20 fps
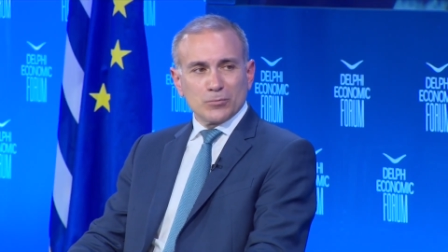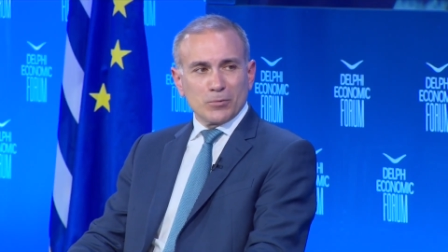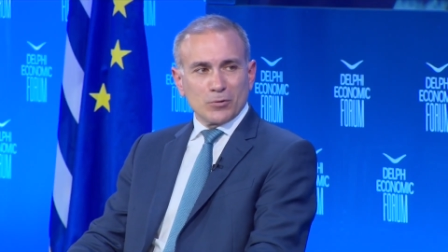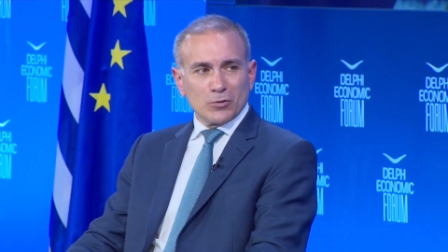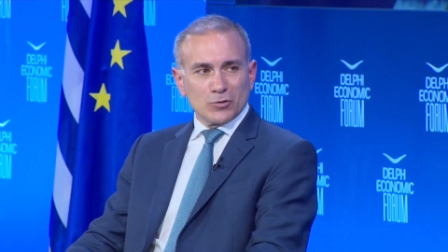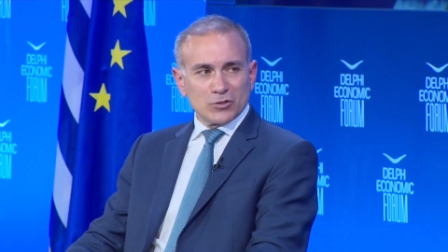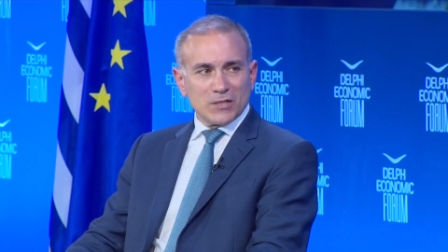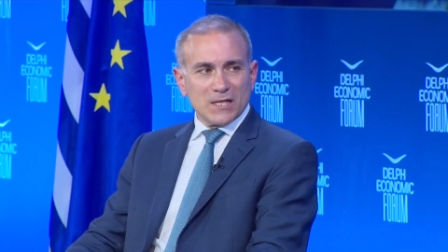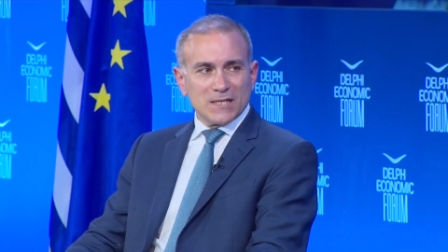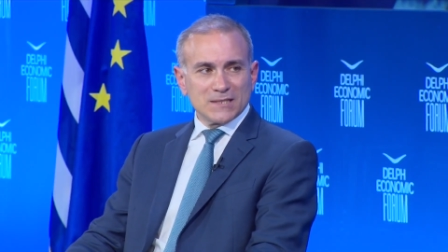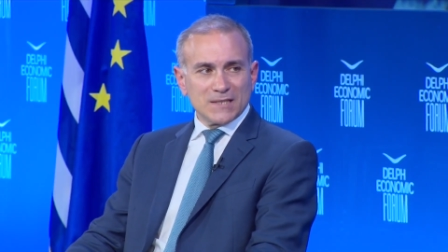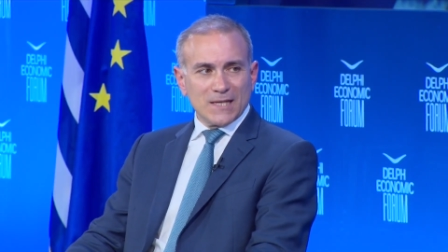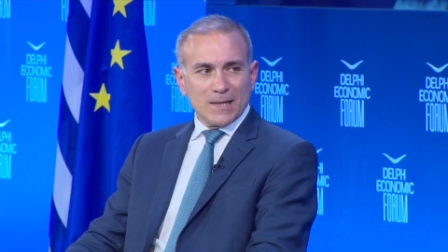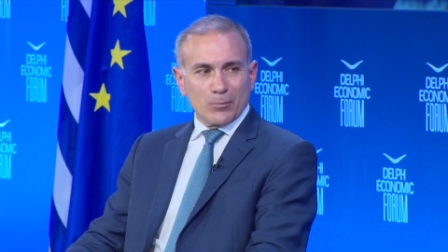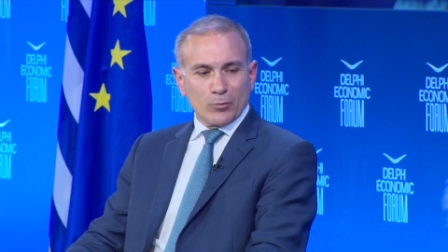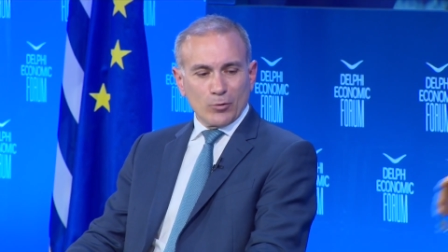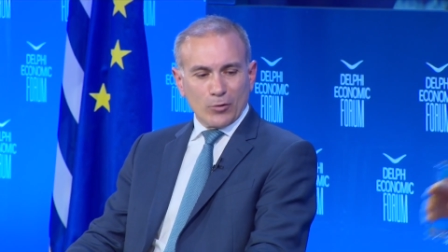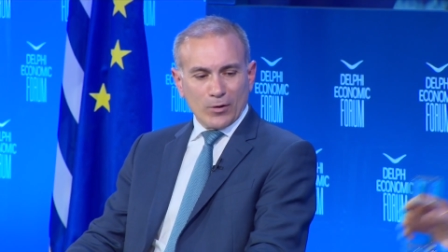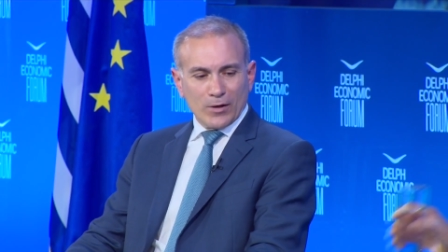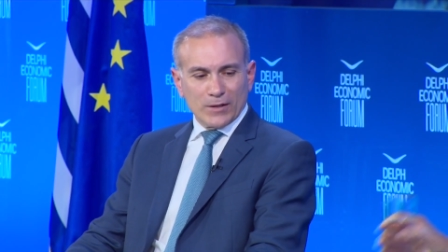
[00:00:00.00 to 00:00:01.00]
because last
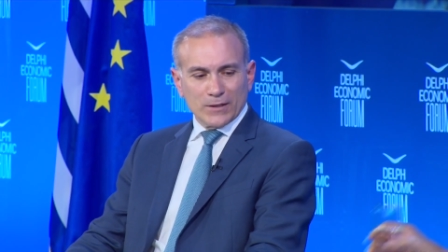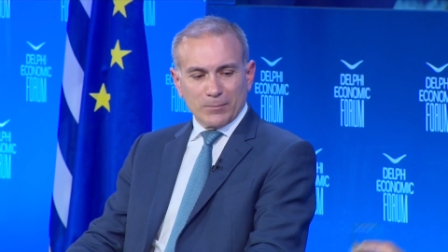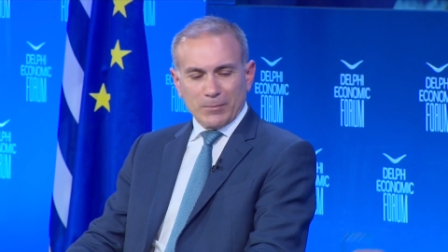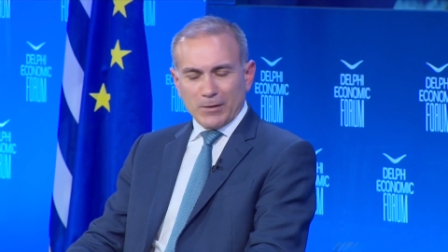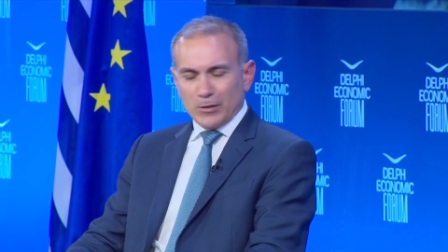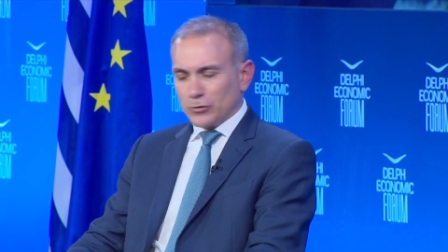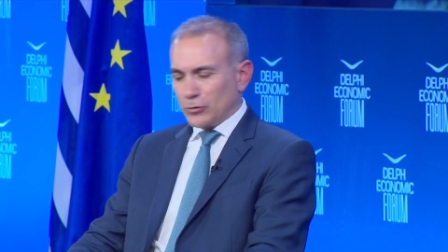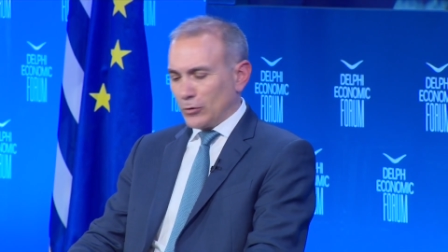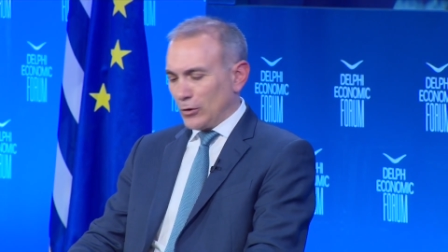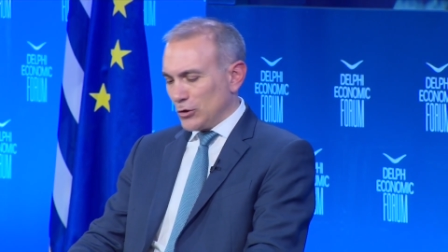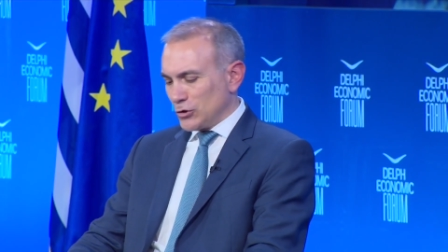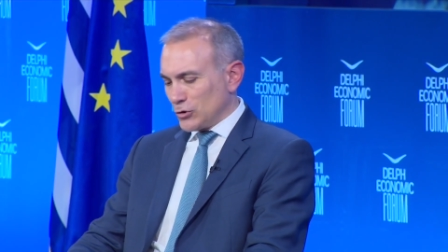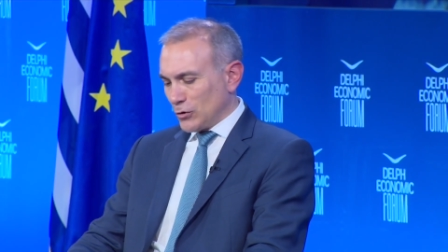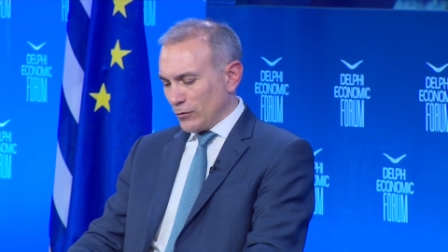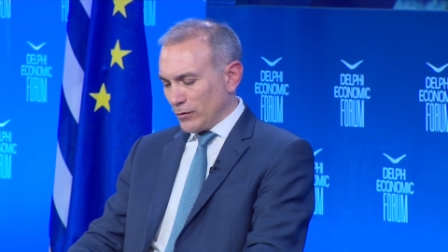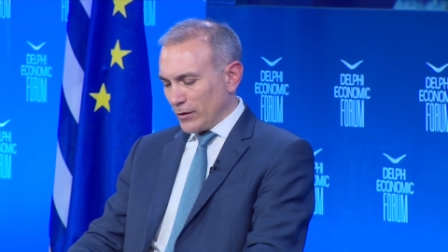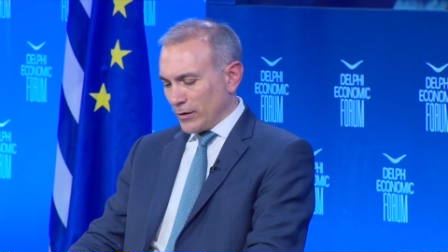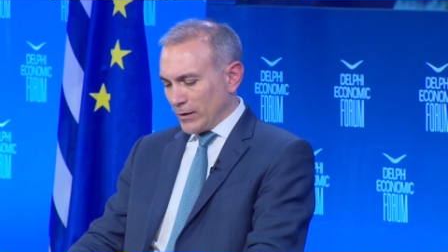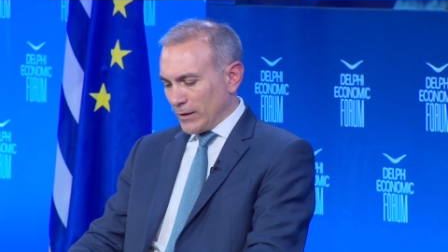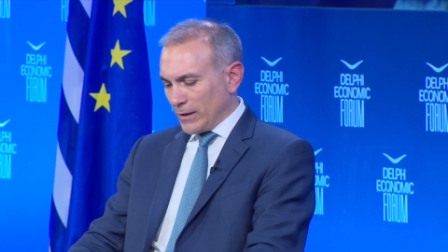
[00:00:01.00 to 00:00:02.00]
time we heard about coalition
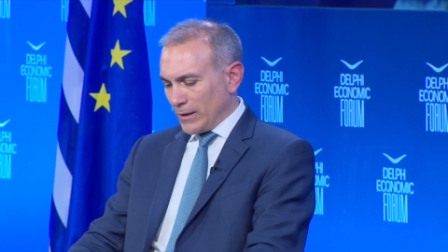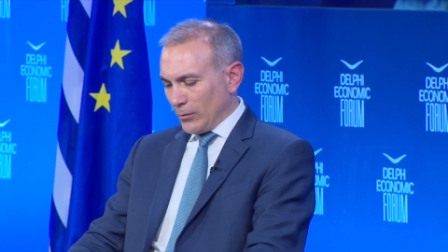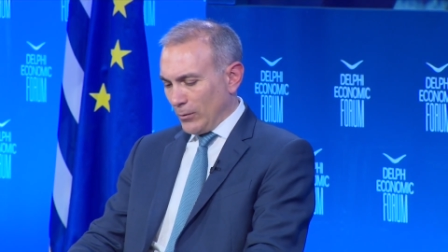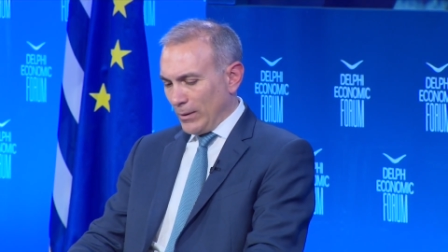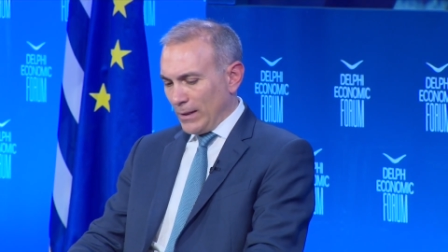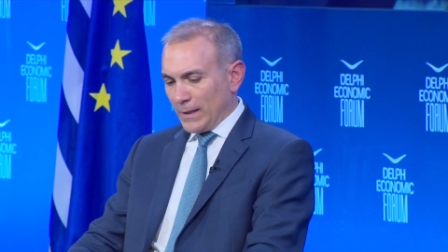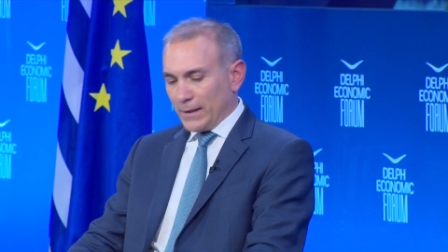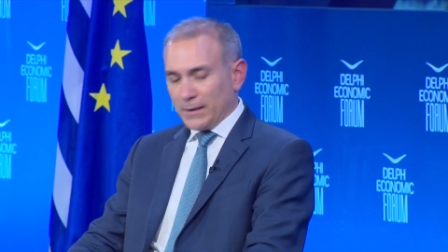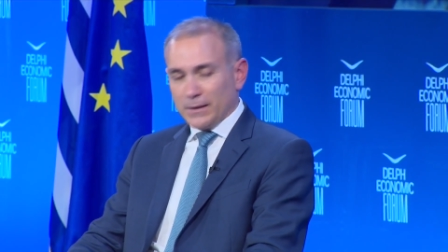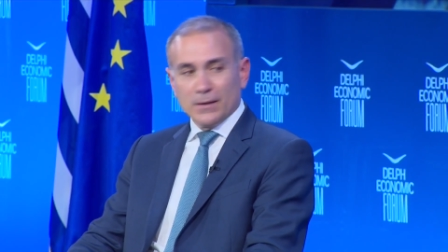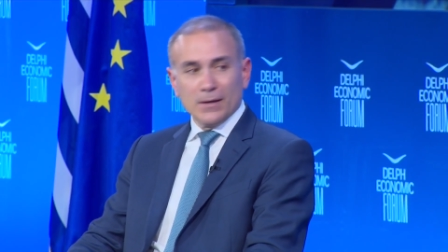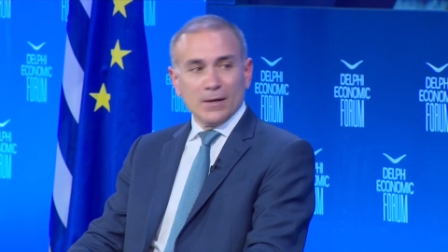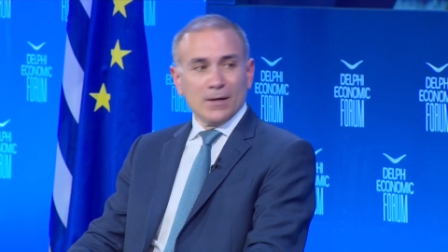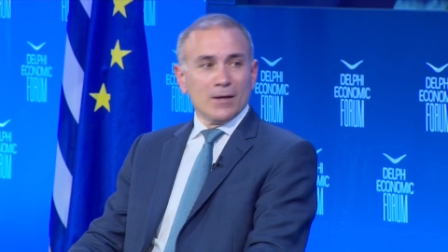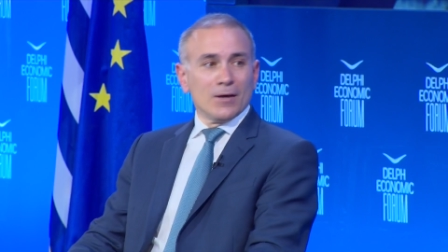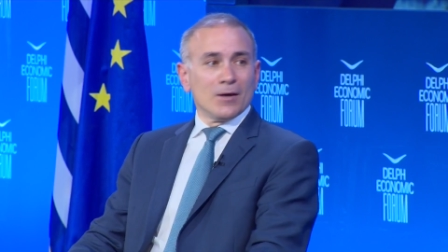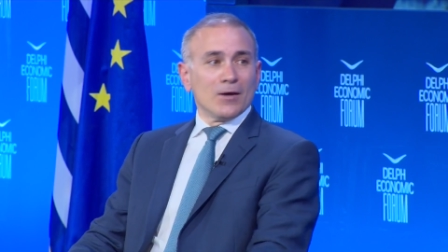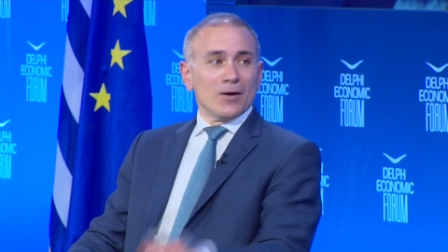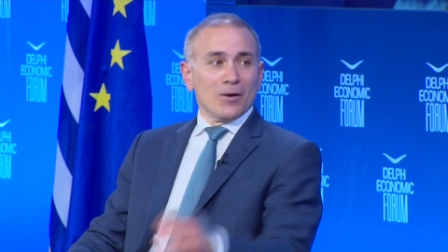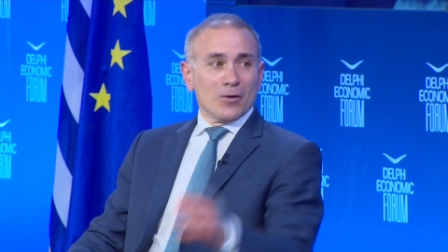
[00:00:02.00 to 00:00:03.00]
of the willing
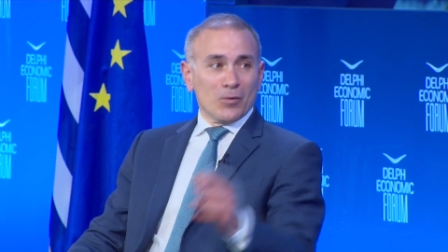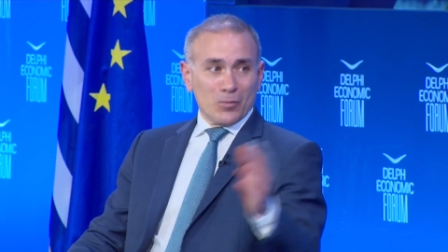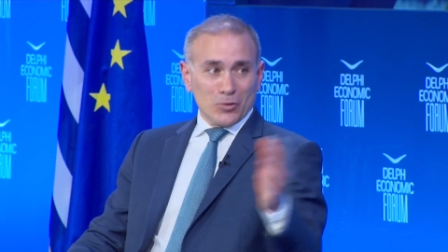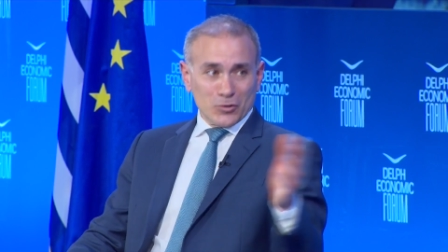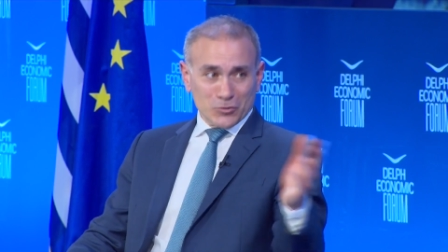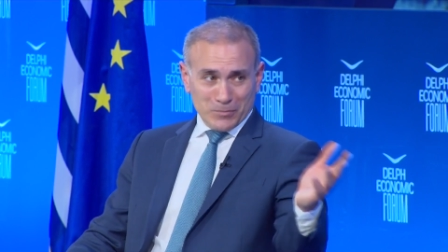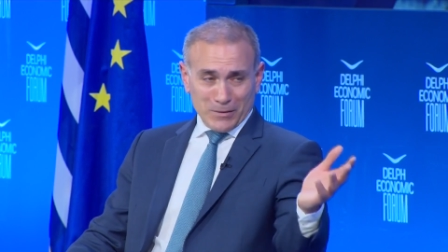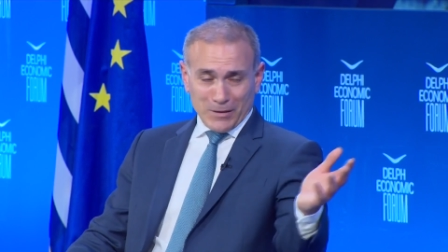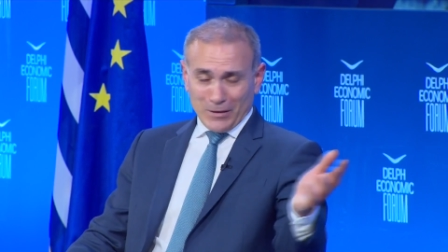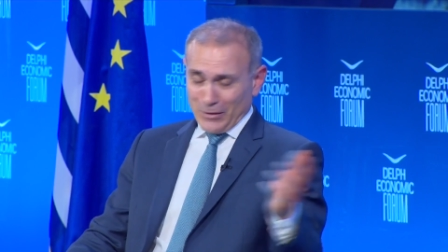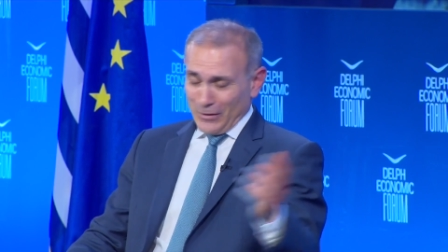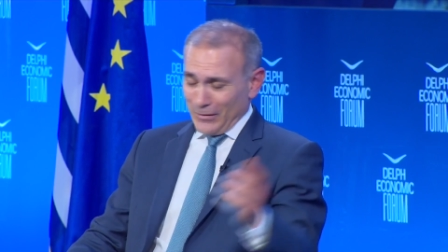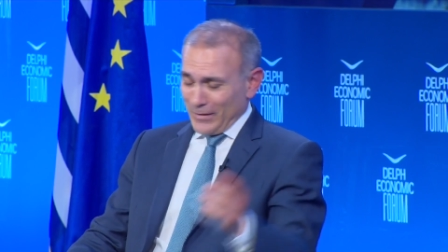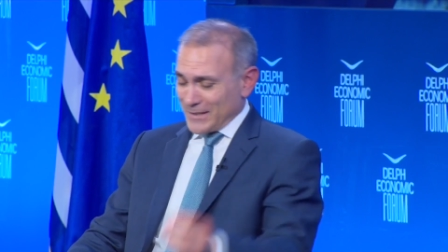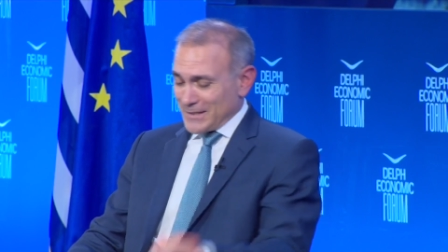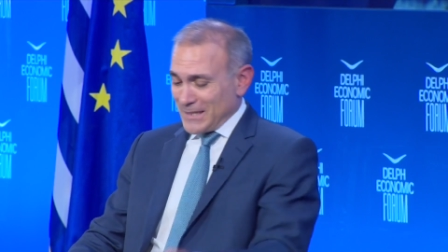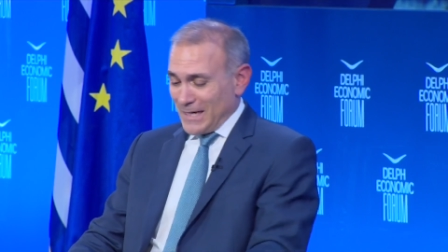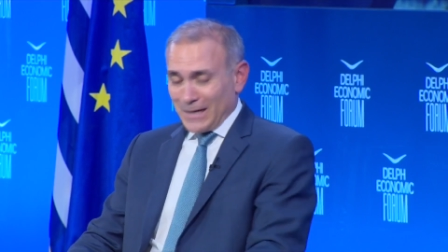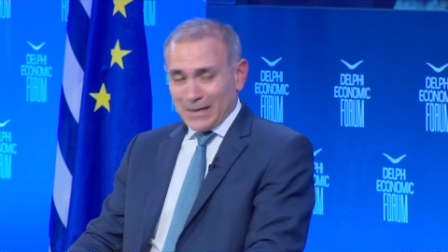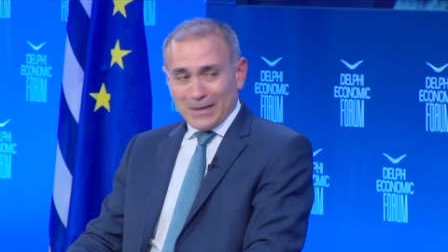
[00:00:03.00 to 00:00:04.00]
was military,
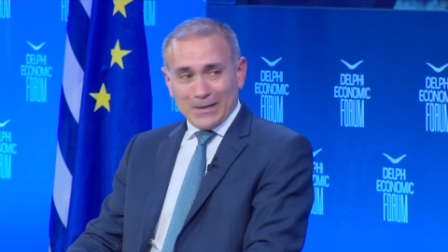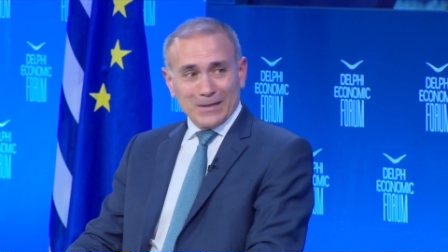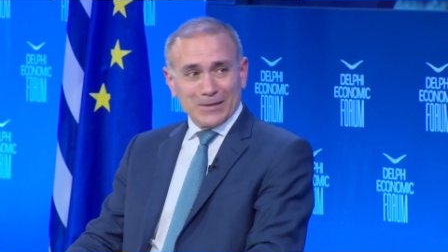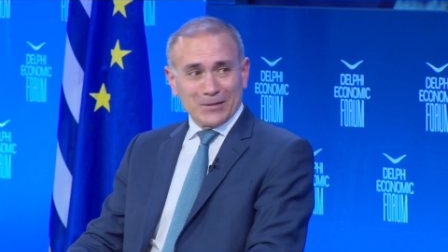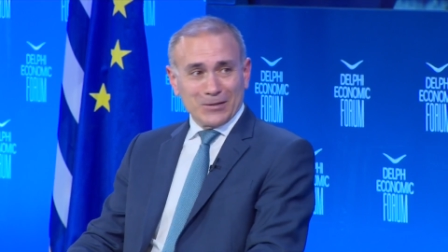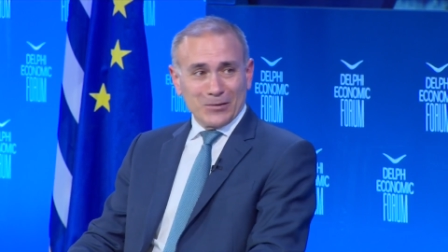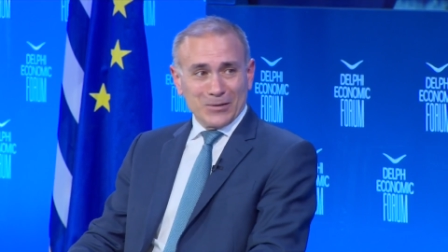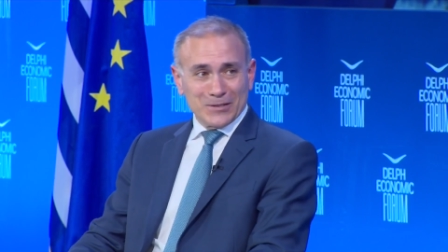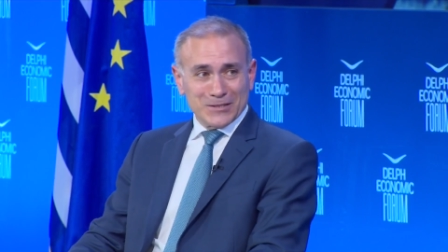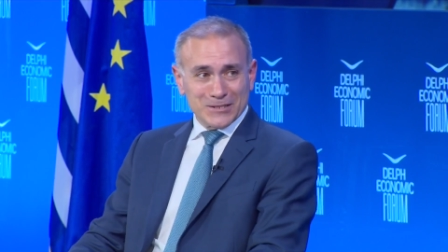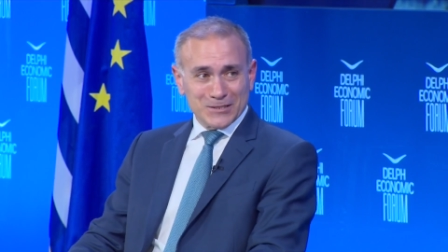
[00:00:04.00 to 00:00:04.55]
exactly, and US's